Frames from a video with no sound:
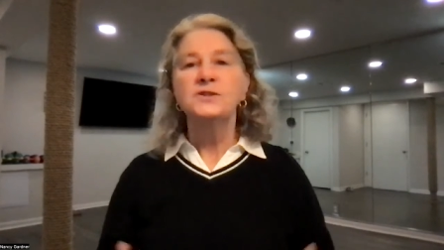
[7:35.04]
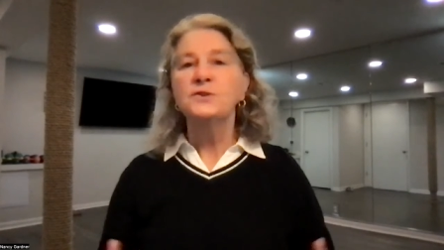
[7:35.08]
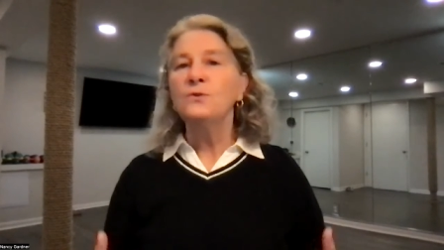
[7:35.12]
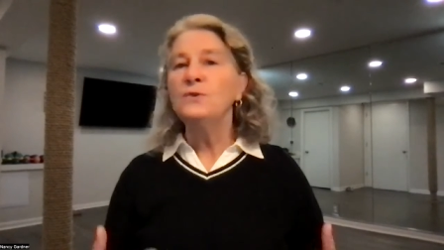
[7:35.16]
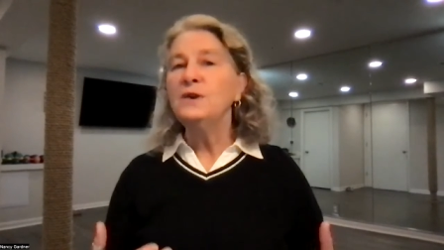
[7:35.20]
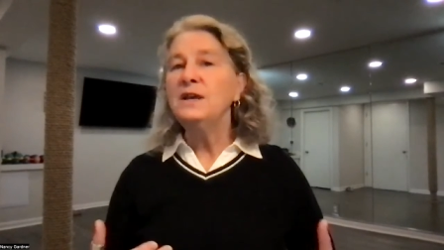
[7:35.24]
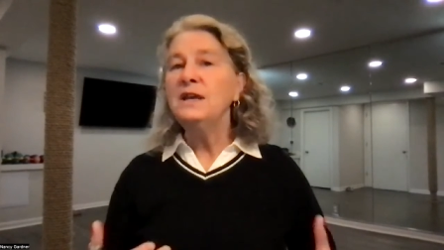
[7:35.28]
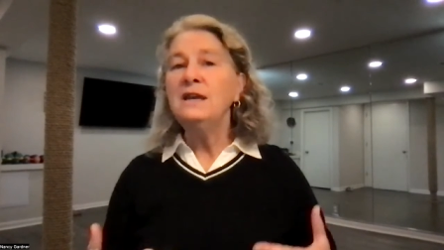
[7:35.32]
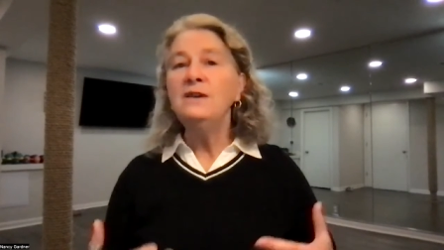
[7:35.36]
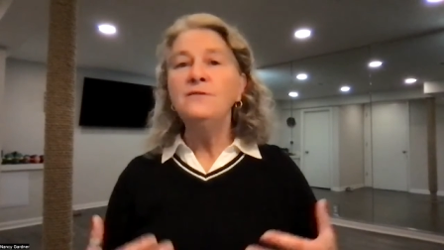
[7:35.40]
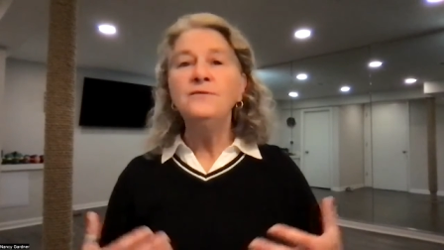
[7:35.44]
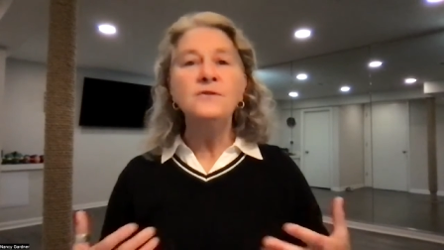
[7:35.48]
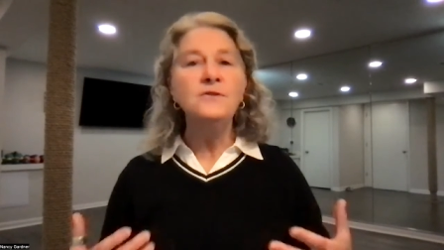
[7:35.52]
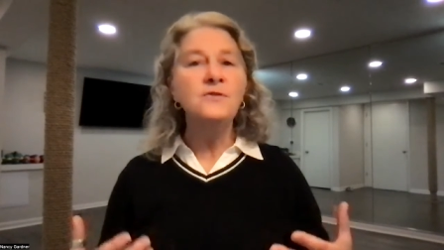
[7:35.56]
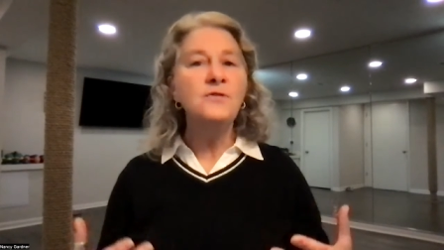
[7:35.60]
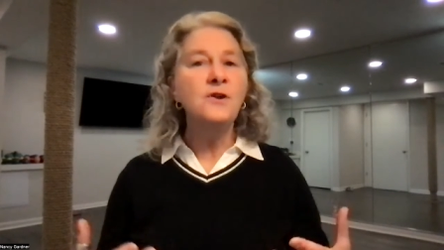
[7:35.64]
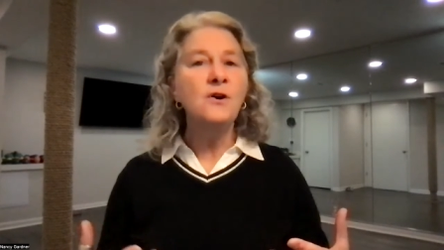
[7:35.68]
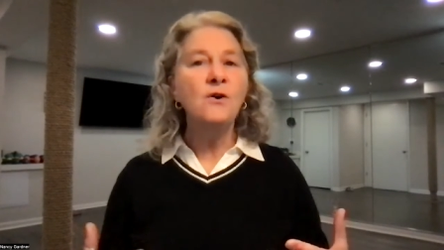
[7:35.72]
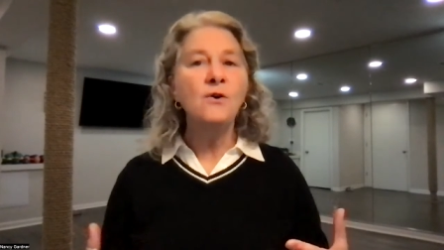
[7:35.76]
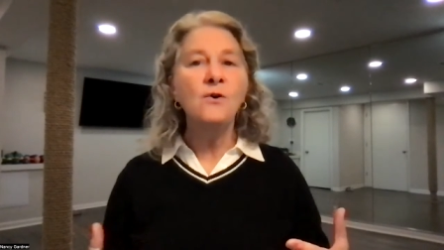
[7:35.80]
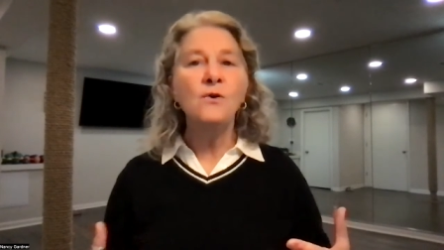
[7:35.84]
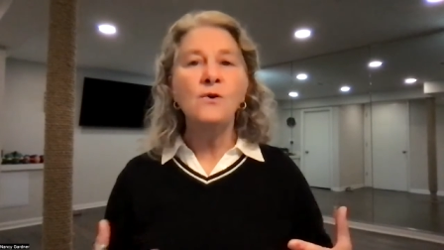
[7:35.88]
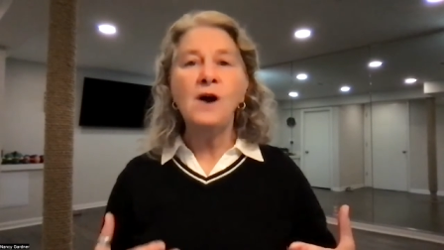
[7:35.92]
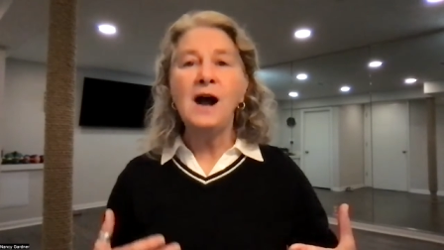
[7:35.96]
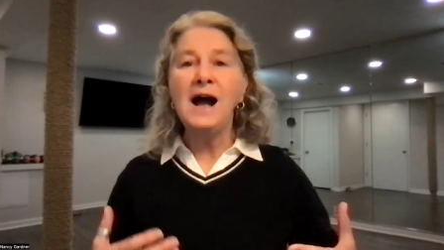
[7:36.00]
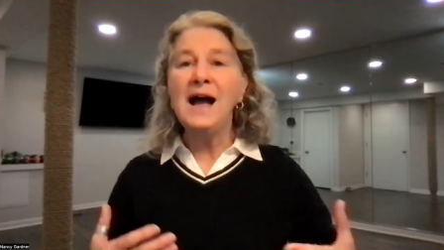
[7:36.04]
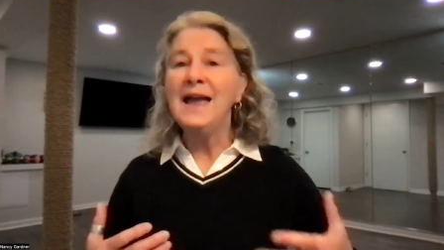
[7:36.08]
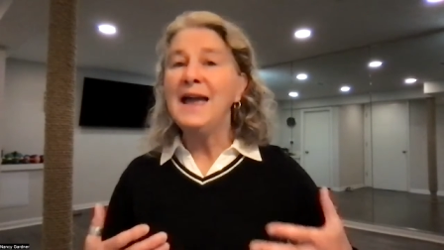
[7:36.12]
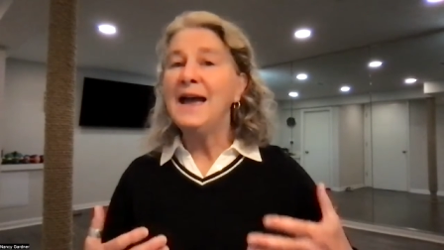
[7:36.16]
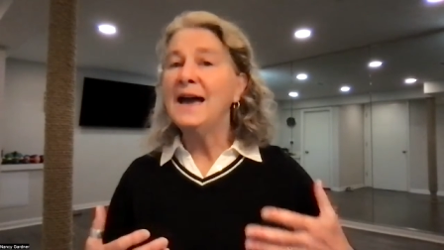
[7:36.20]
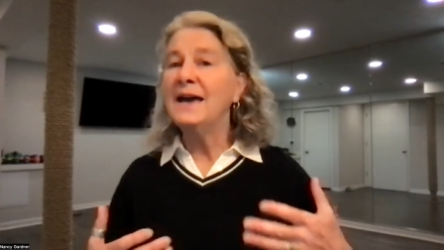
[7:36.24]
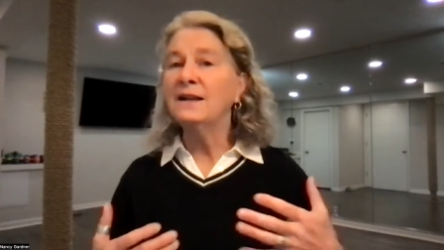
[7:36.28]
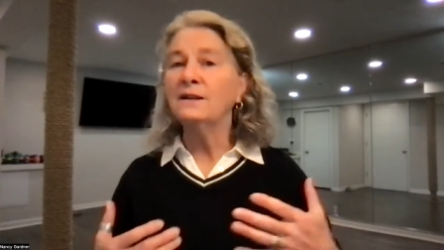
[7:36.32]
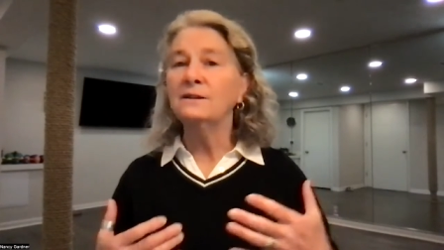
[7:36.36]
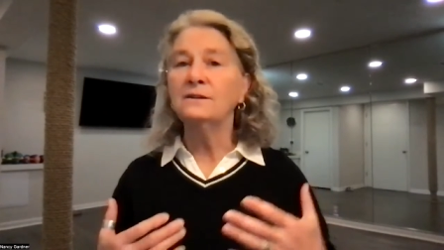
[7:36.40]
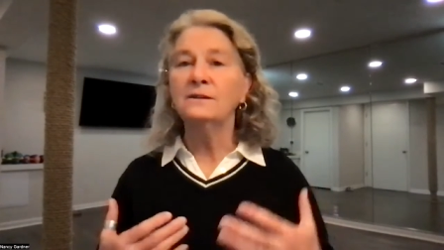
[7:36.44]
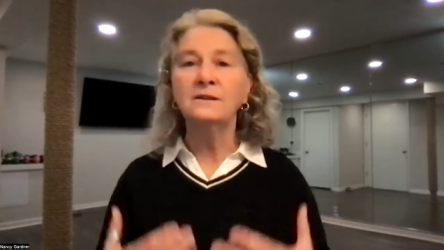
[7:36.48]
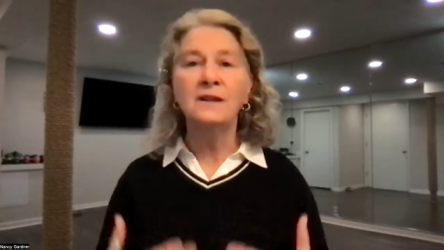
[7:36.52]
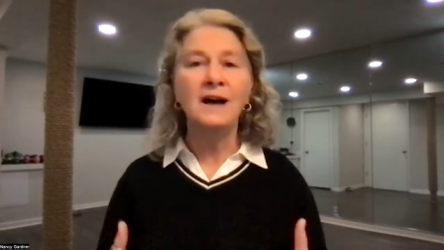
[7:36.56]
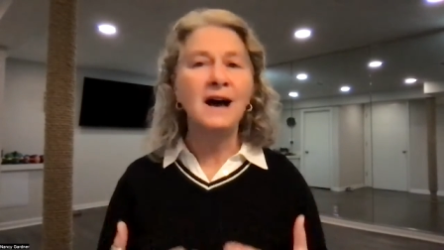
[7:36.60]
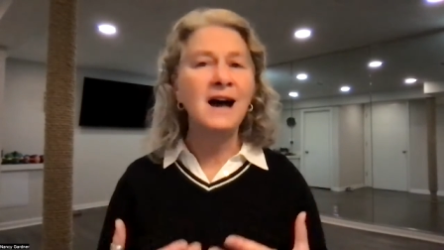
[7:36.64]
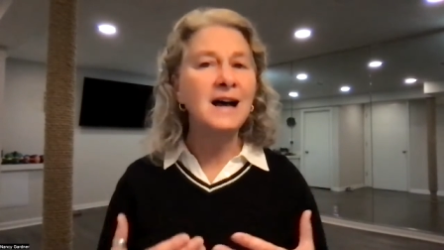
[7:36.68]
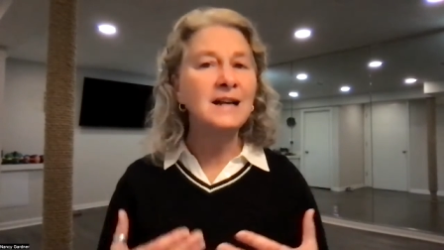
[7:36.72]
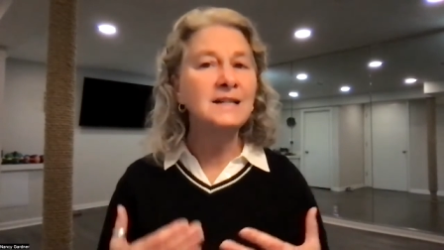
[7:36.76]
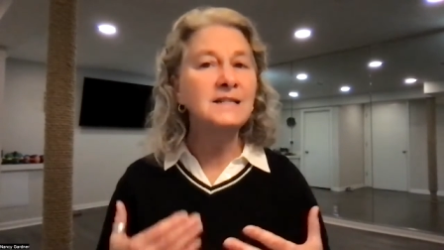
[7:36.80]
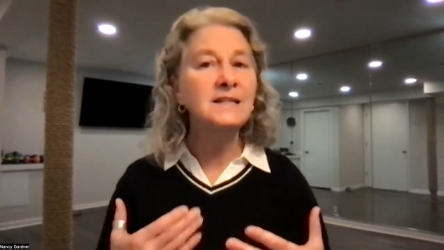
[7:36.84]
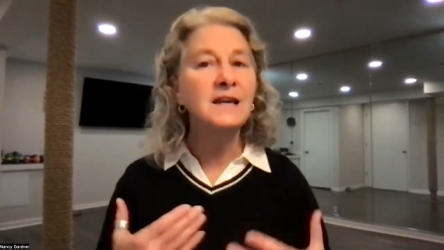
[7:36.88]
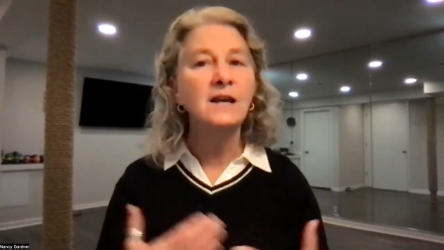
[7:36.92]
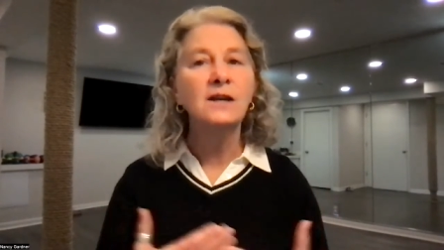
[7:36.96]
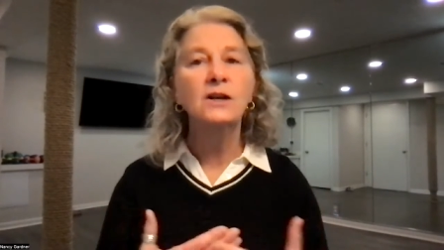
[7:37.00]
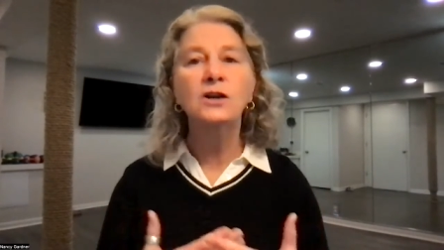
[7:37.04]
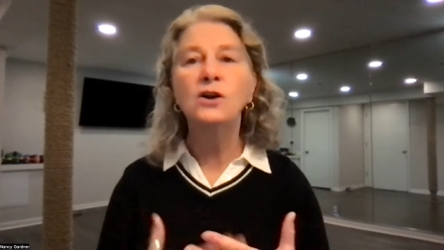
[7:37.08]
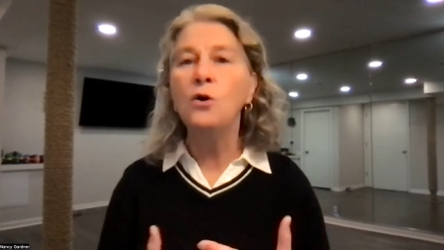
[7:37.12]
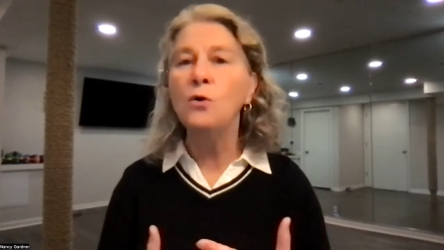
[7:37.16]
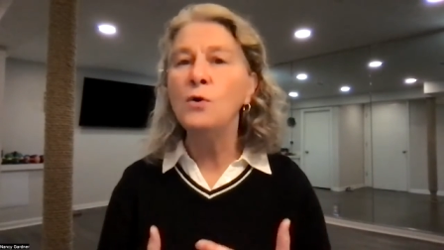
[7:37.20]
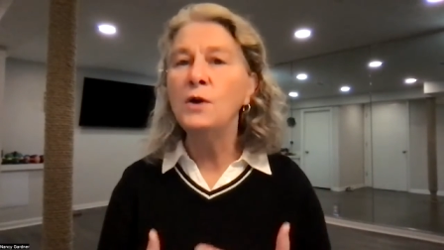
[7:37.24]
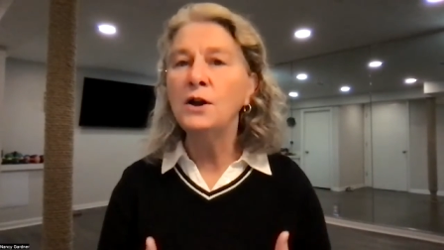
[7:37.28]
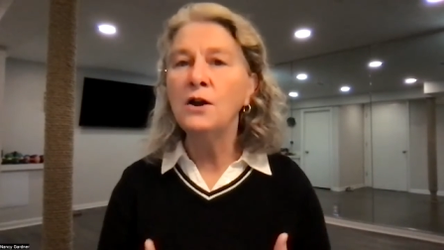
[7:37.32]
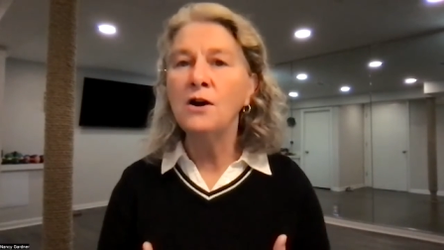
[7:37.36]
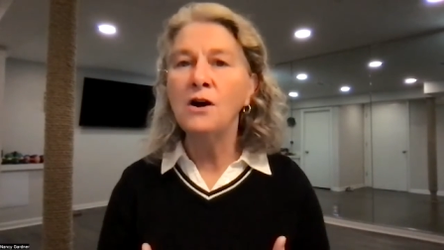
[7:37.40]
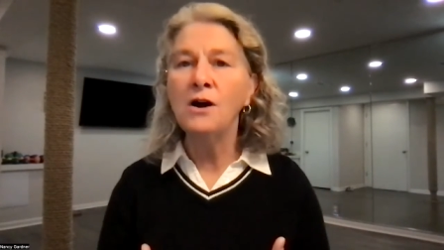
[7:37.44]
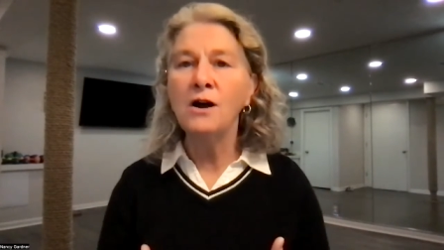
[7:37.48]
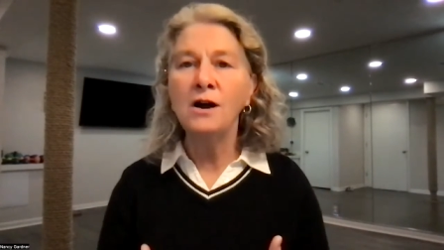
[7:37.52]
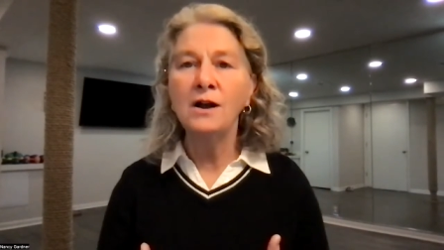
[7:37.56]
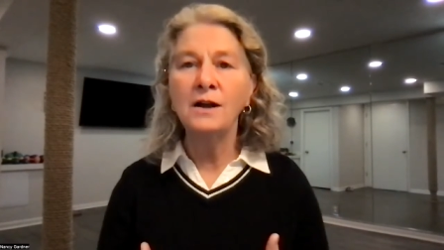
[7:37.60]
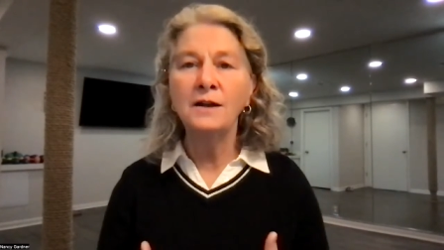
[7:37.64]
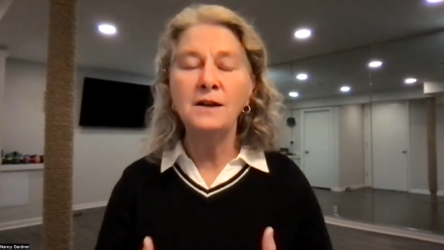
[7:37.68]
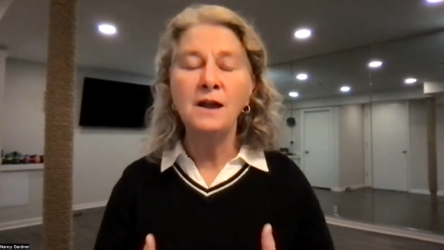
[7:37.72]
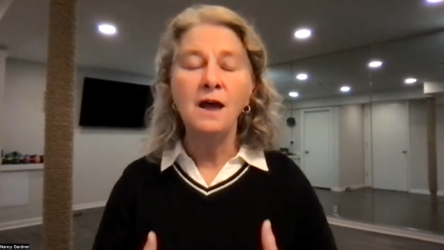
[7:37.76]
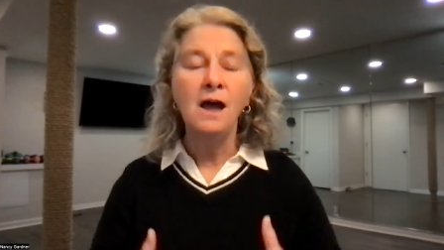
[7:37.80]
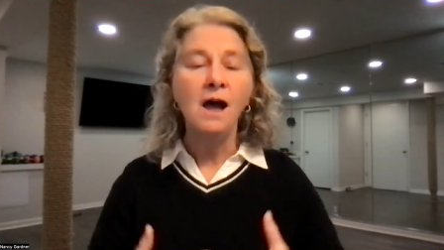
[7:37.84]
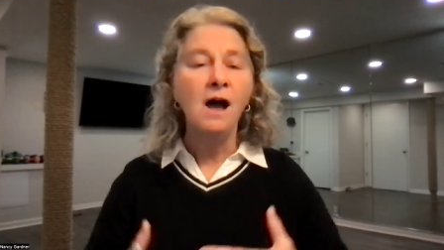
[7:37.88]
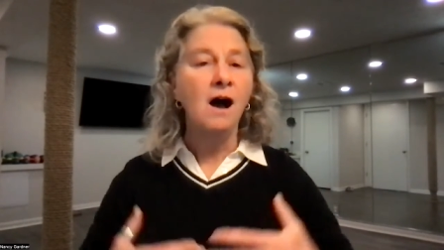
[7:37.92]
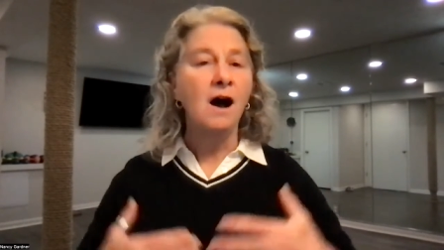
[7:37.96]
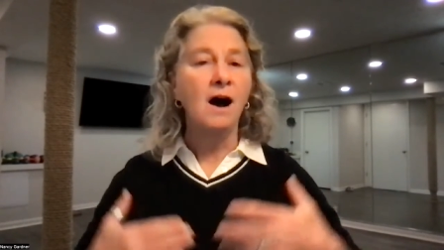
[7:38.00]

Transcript: So even though I had a lot going on